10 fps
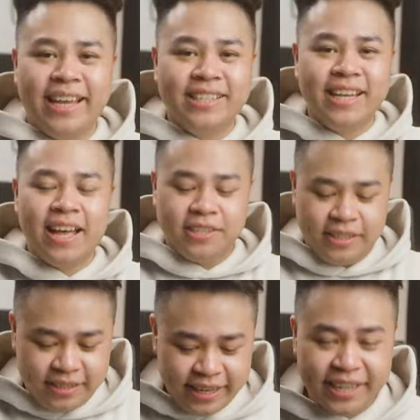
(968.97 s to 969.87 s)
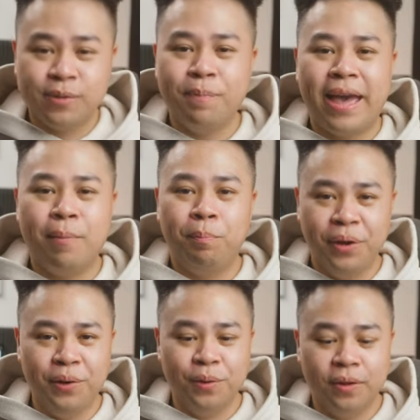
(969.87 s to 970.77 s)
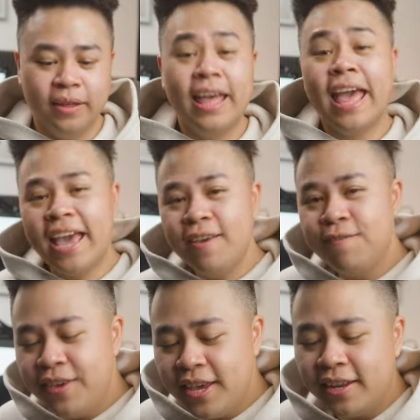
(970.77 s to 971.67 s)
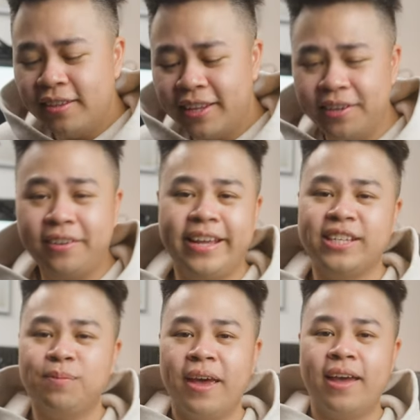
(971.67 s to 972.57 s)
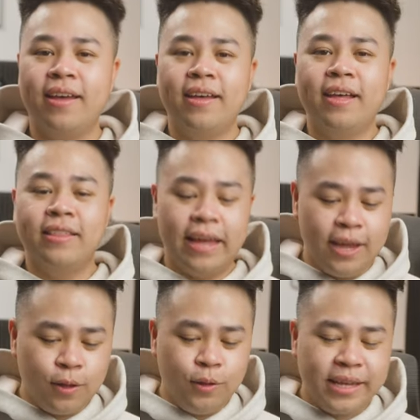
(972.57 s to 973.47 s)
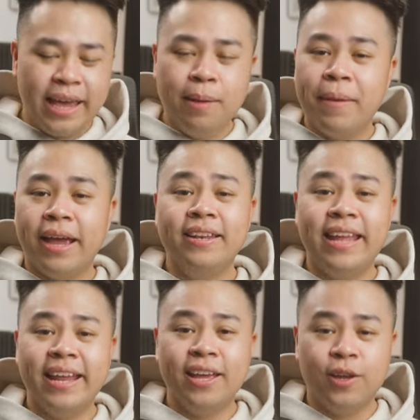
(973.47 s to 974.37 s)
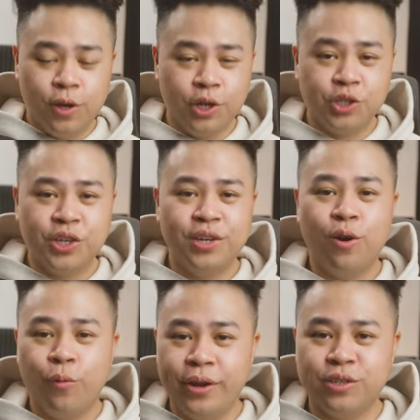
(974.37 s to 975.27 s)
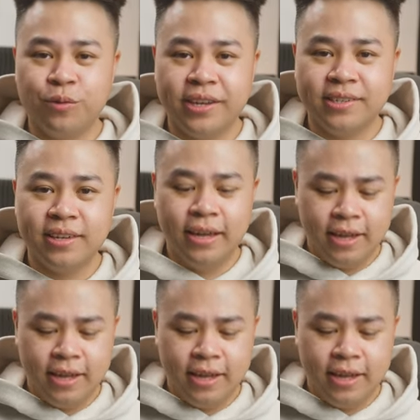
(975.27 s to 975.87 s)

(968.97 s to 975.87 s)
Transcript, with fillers: Hexcal's Desk Mat Bundle, a vegan leather desk mat that includes a magnetic cushioned wrist rest.